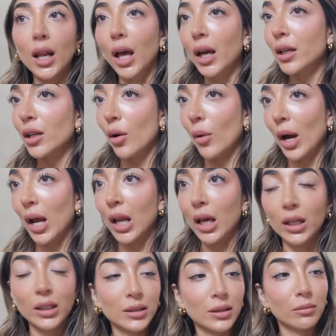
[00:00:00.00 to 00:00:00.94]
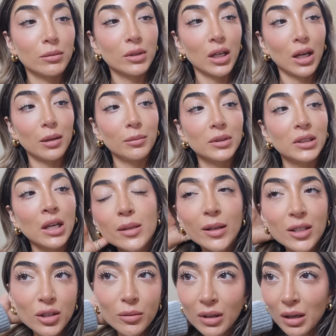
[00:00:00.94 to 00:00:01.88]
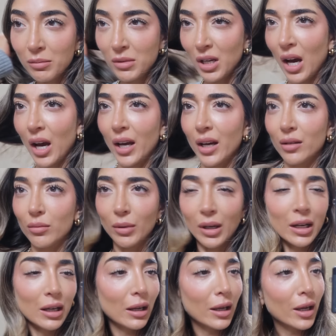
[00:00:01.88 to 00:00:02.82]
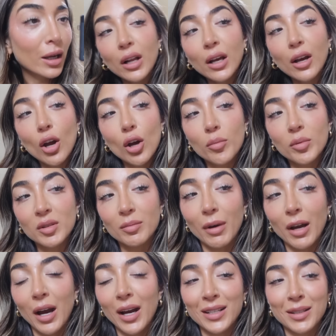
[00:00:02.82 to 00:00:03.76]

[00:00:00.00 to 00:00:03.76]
like no eyeliner sometimes, especially when I'm tired, weirdly. Like it opens my